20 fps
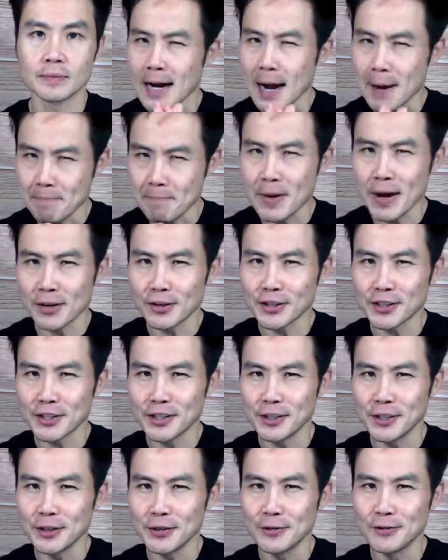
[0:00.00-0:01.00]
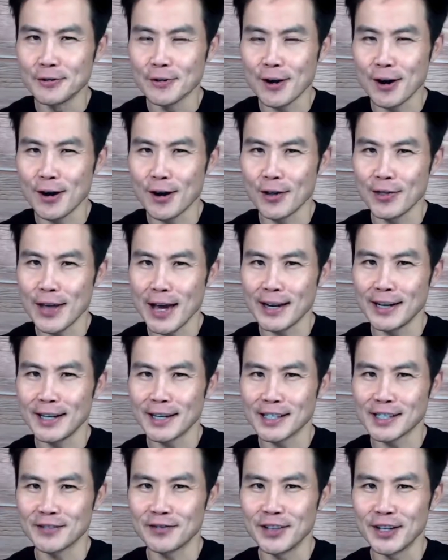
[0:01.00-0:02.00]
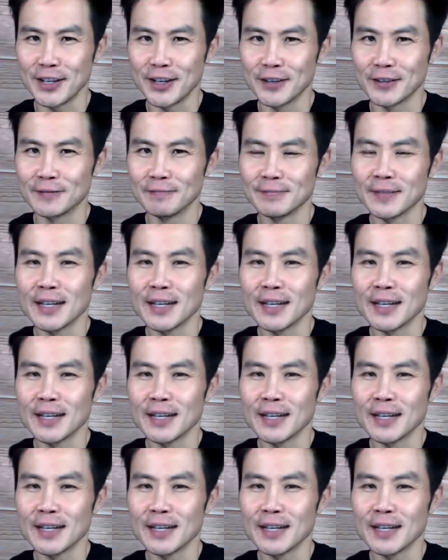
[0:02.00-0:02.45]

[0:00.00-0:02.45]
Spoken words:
I better see you on that next video.